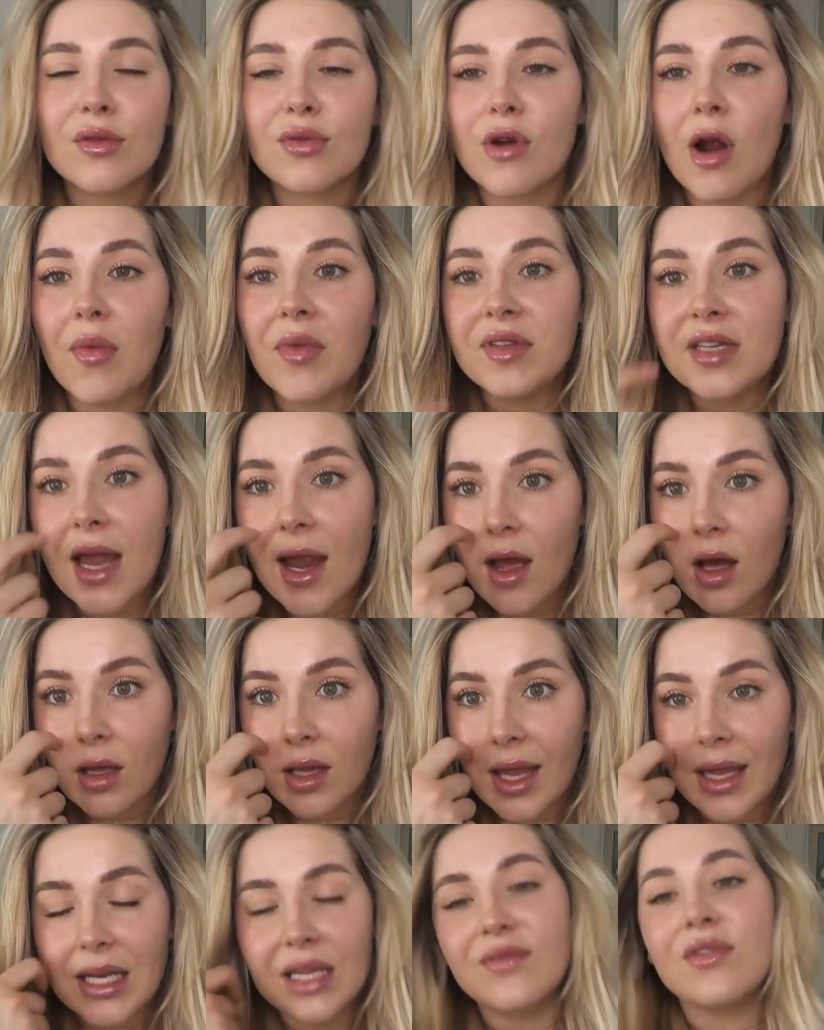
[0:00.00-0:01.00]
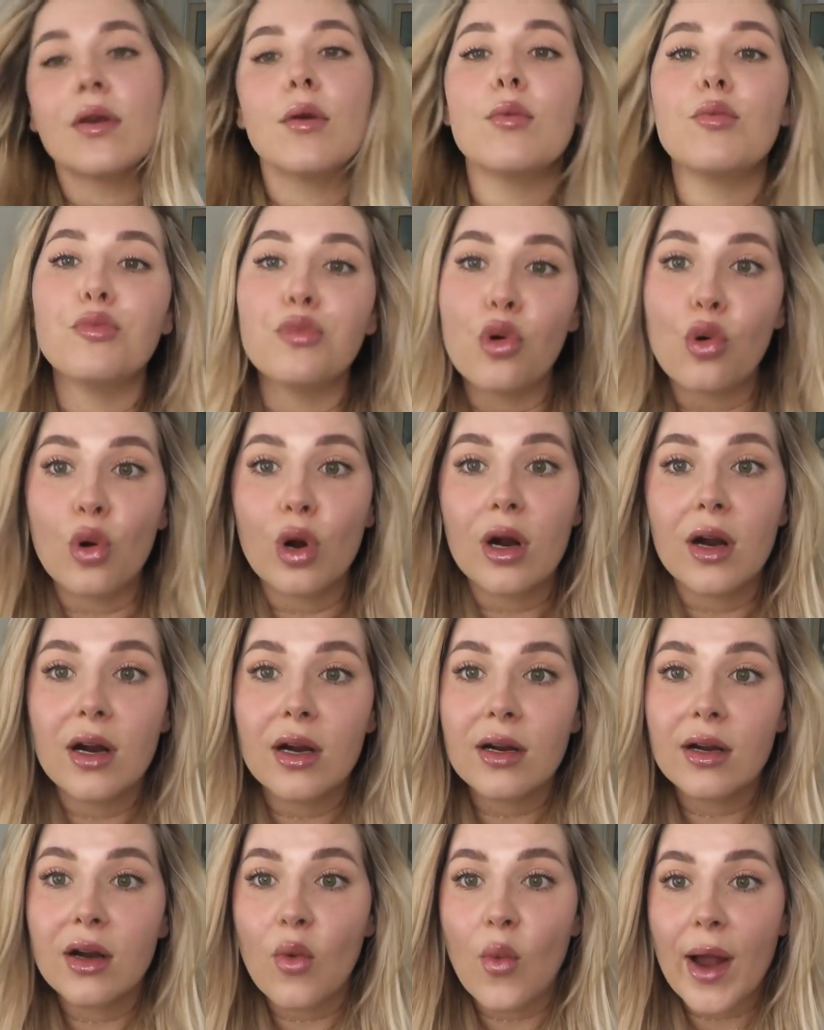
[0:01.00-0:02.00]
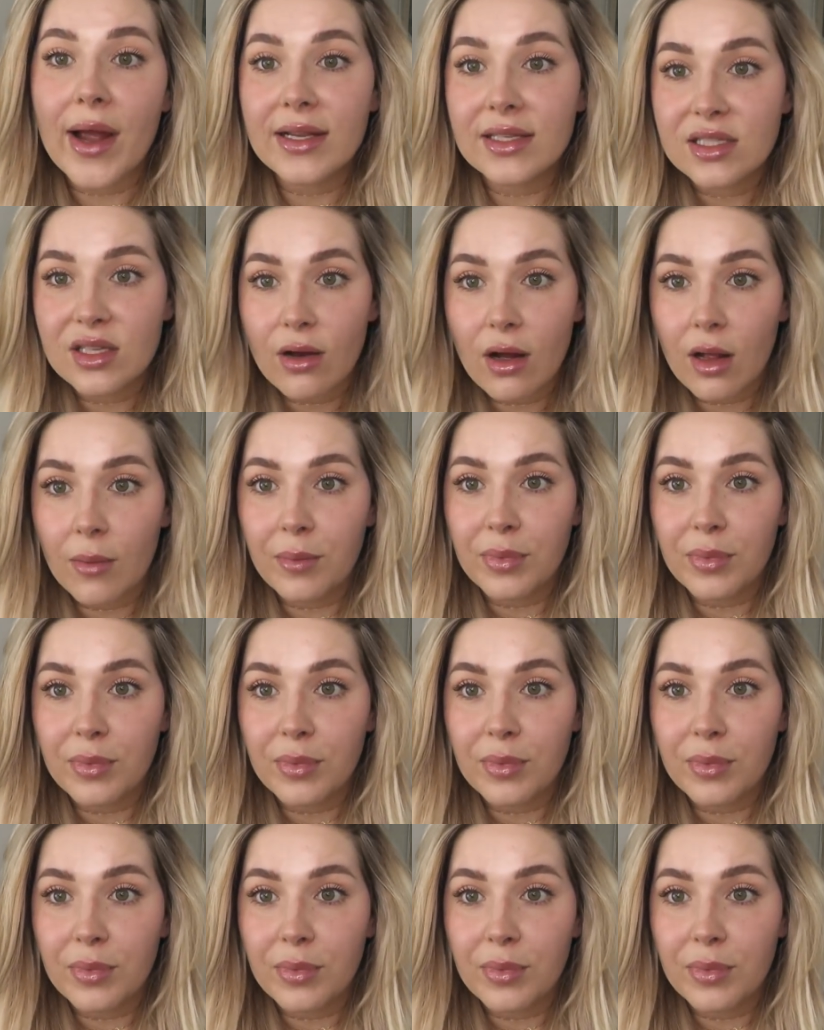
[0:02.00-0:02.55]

Throughout the day I'll get even more wet so I'll